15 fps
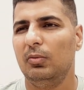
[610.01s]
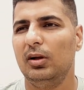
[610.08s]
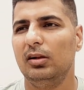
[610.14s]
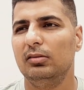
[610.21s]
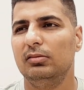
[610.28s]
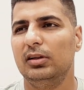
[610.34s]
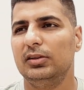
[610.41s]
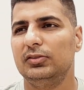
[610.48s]

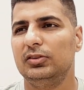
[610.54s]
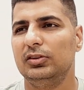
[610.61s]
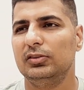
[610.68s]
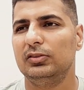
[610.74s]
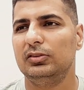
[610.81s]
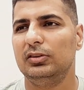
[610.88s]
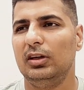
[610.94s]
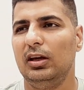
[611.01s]
well, let's
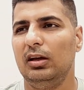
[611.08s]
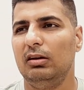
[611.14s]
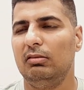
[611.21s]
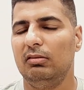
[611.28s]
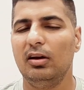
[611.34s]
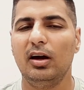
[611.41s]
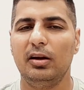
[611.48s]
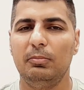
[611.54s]
just
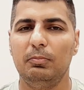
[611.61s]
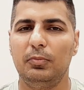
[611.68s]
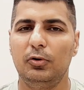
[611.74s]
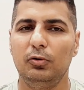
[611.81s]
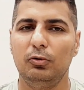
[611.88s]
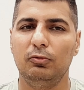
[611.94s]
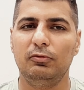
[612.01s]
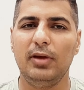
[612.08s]
say, not
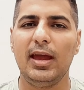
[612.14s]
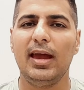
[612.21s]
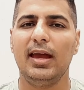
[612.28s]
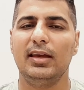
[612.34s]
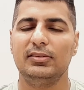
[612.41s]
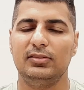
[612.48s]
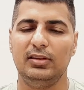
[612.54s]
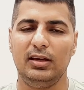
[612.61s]
improved
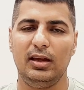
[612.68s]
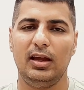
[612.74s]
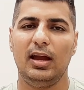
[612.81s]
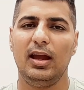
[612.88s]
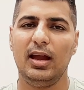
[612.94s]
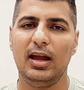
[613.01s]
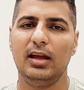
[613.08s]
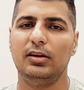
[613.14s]
as they
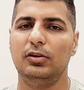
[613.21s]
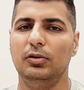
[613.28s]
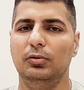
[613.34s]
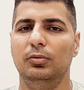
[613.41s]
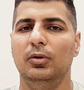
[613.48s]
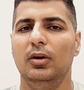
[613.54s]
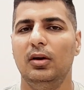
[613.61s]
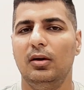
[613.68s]
had
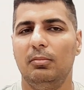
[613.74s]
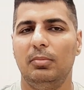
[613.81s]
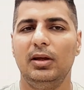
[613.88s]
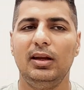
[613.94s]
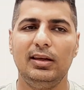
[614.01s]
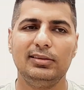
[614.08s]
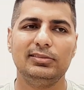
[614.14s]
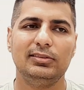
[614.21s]
to.
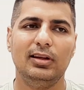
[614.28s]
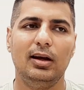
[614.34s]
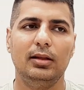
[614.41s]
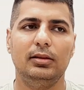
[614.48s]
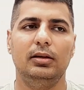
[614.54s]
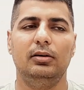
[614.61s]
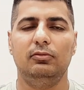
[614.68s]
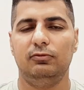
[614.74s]
But it's
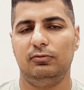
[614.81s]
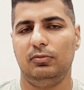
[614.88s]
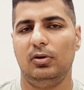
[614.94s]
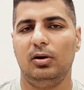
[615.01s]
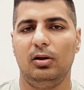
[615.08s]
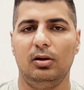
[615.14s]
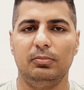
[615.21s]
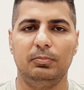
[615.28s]
not their
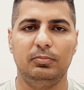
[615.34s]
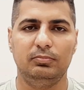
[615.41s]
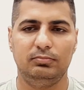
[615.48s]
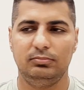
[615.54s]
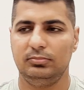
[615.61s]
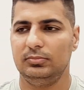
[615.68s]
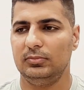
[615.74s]
fault.